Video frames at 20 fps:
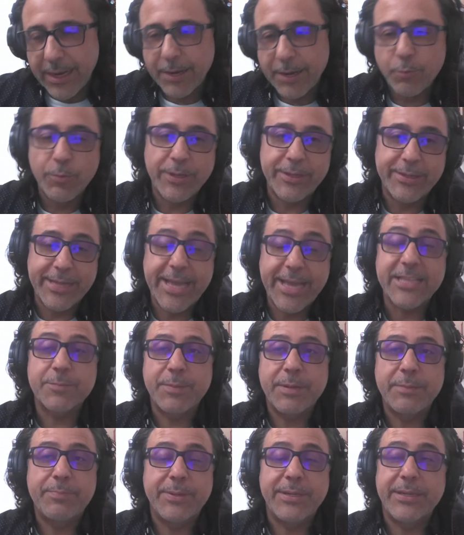With
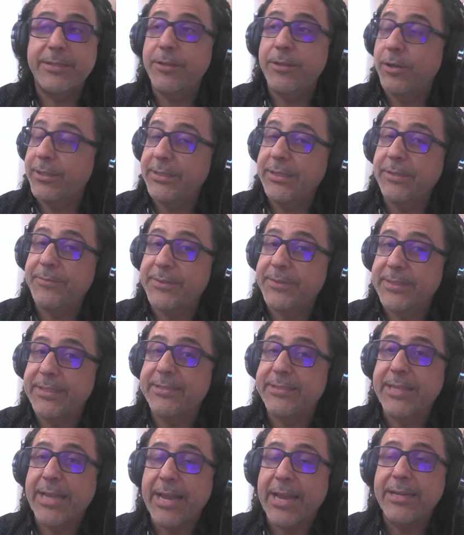SBP, the only difference
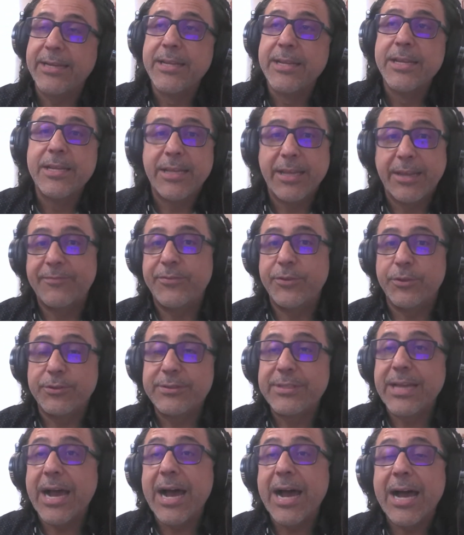is that if you
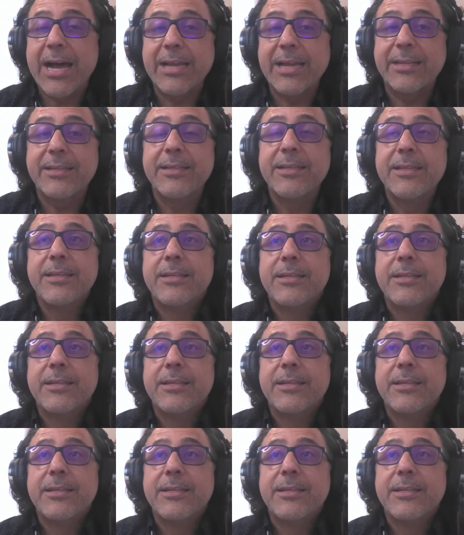die,